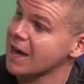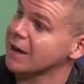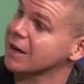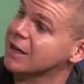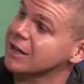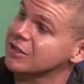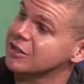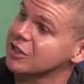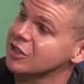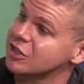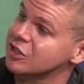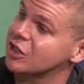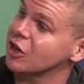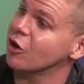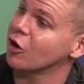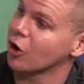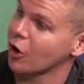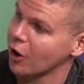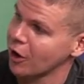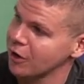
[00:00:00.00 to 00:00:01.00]
because he's
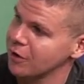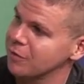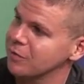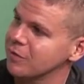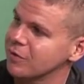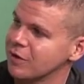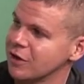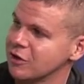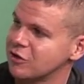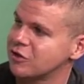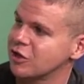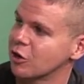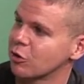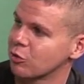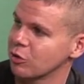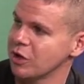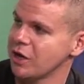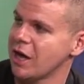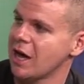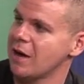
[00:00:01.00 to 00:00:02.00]
still hurt. Oh, because he's, he's, still,
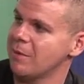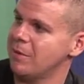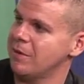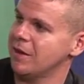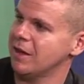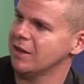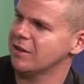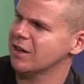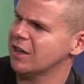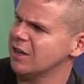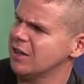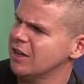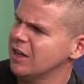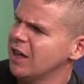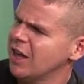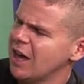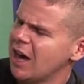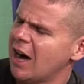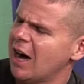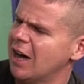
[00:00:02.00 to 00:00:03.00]
still rehabbing.
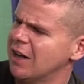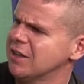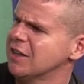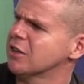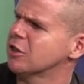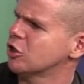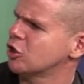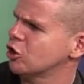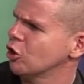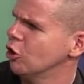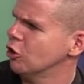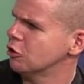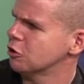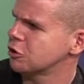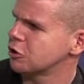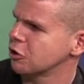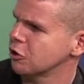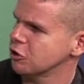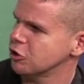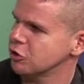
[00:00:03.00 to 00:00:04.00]
IR. or uh, yeah, the shoulder
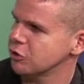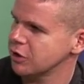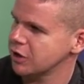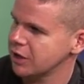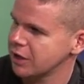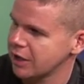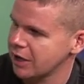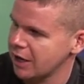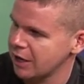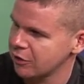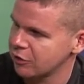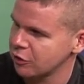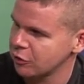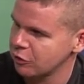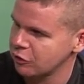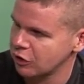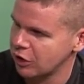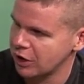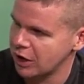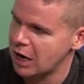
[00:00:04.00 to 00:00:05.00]
surgery he oh, had, so okay.
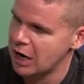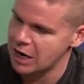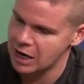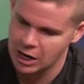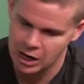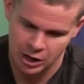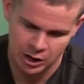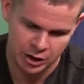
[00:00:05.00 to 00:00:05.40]
he's on IR. So that was